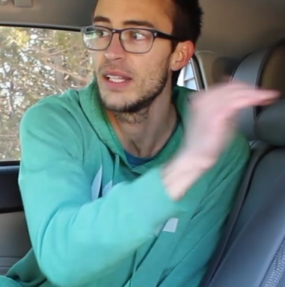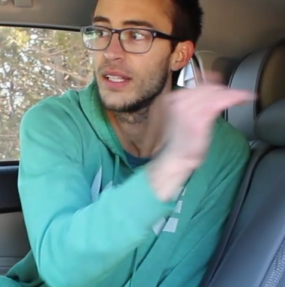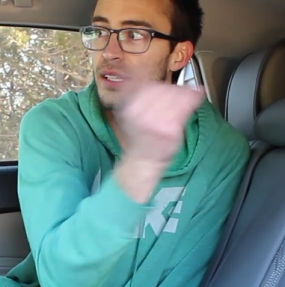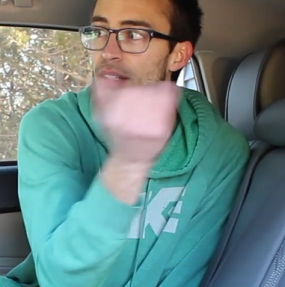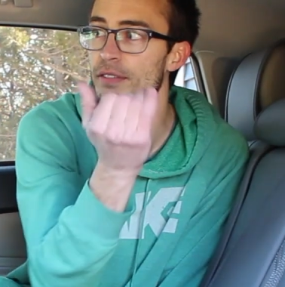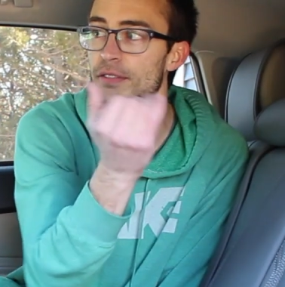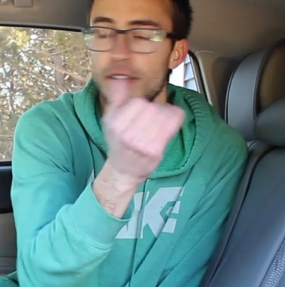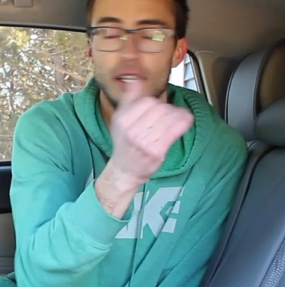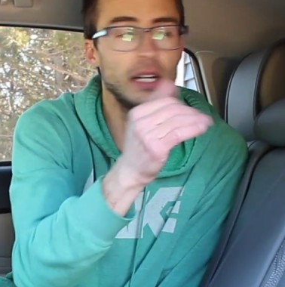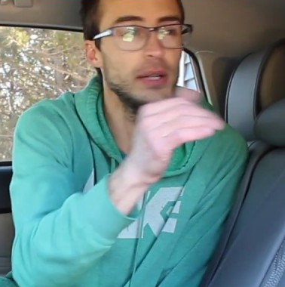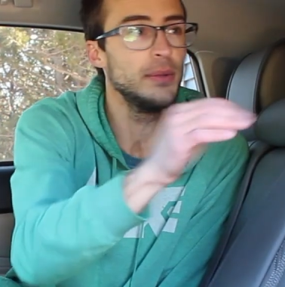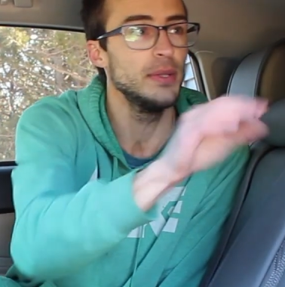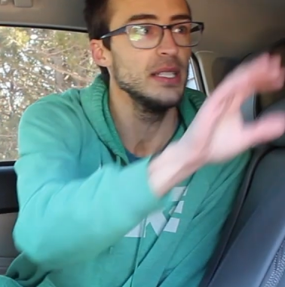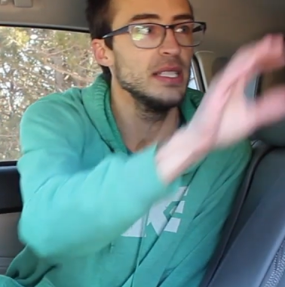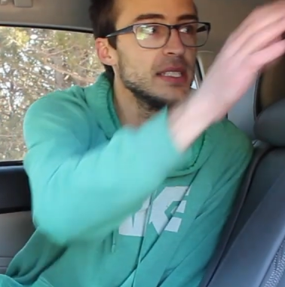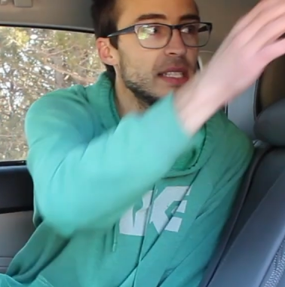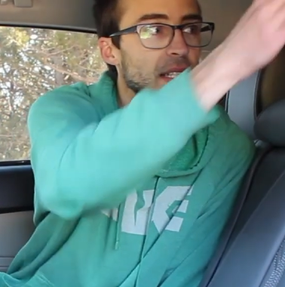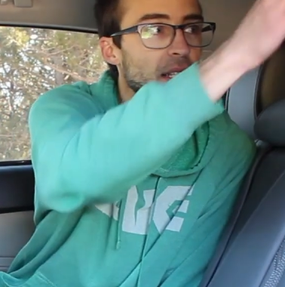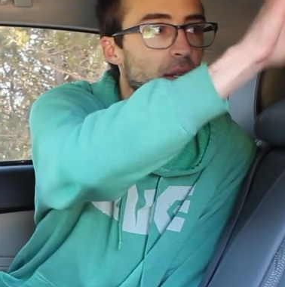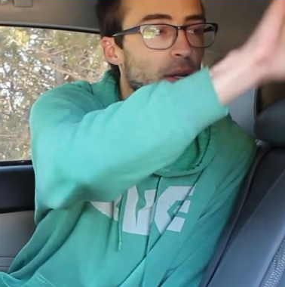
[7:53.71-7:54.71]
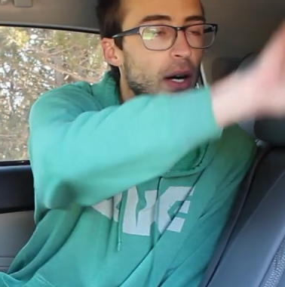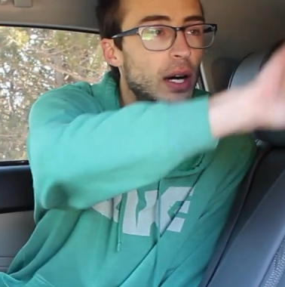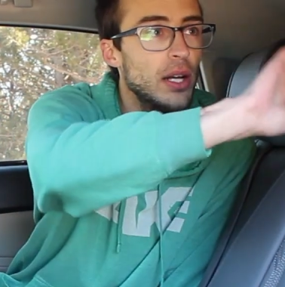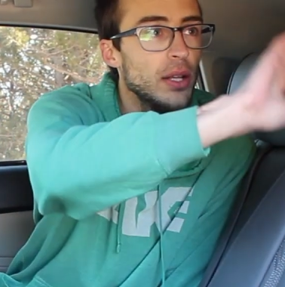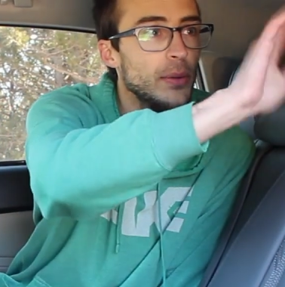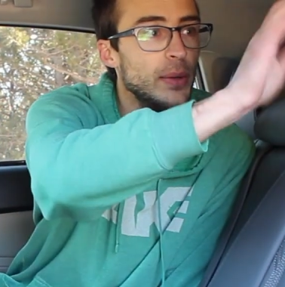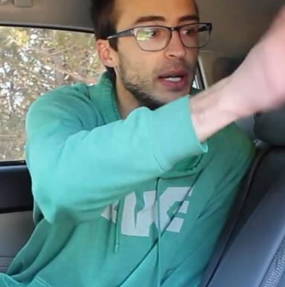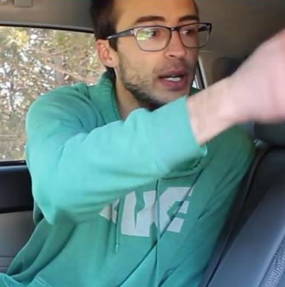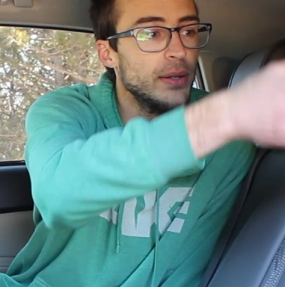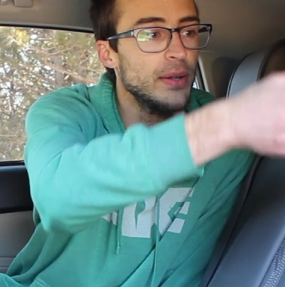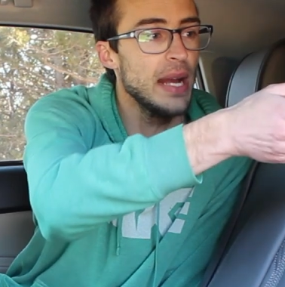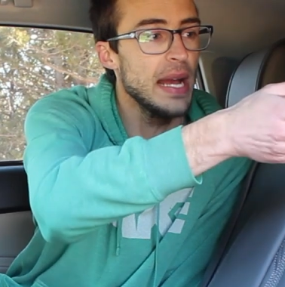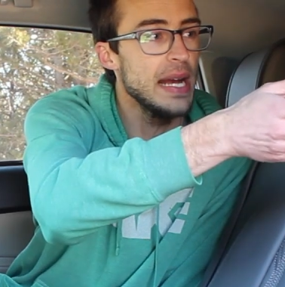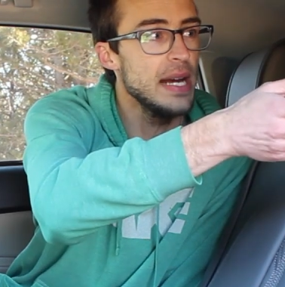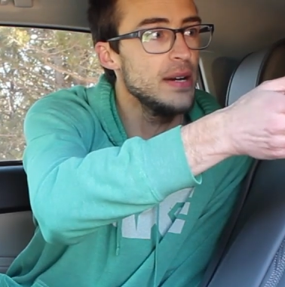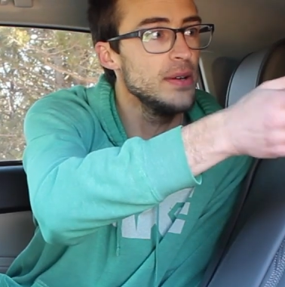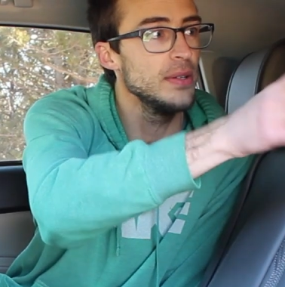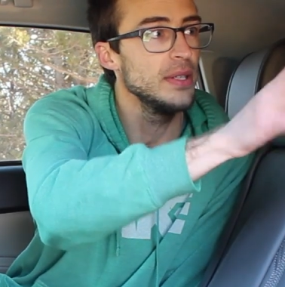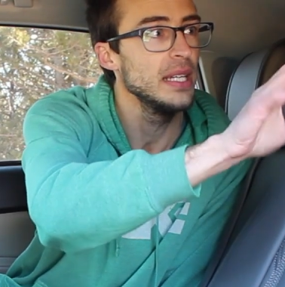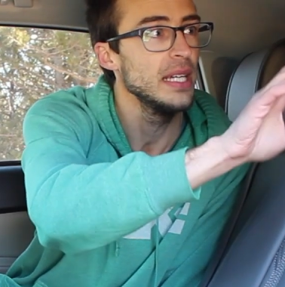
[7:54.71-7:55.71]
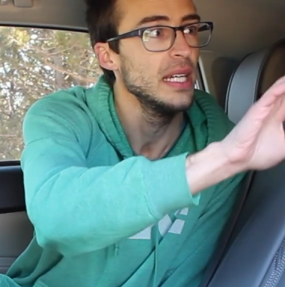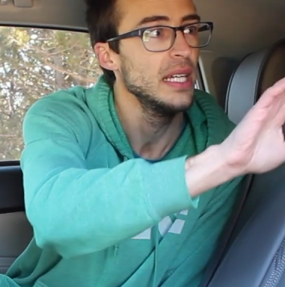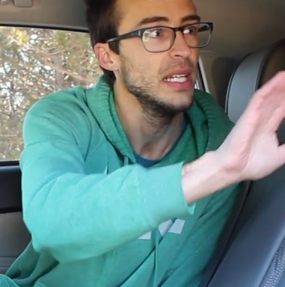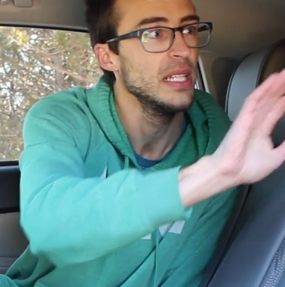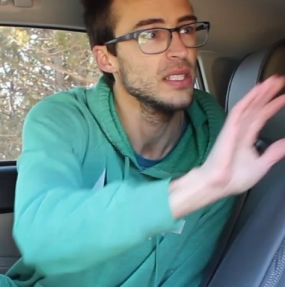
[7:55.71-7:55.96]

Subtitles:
like the front ones that go all the way around.